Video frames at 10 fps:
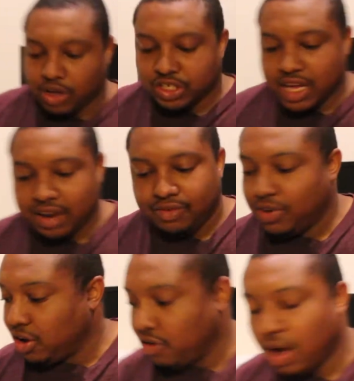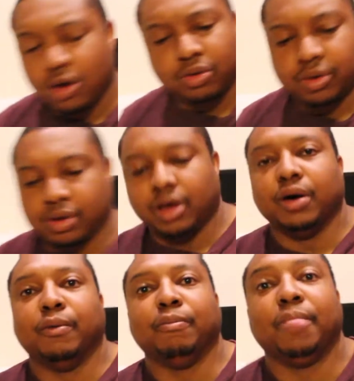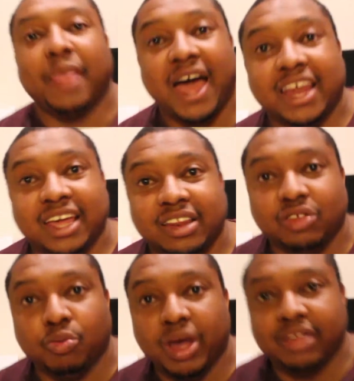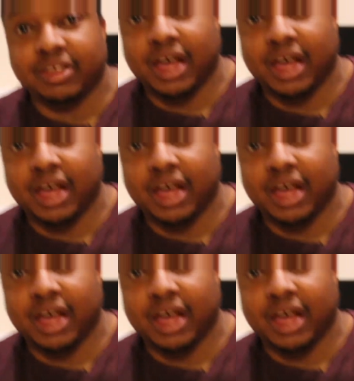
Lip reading: I just had to figure out how to get these weights